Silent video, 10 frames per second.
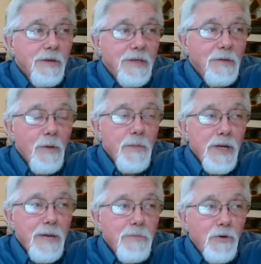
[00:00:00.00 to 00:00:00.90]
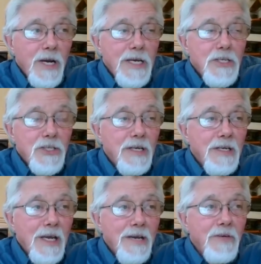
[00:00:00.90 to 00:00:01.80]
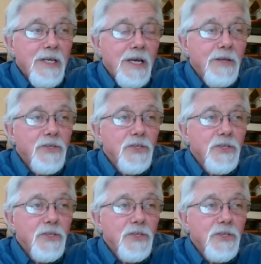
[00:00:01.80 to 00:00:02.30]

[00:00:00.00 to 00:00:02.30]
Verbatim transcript: a woman named Grace. And David tells the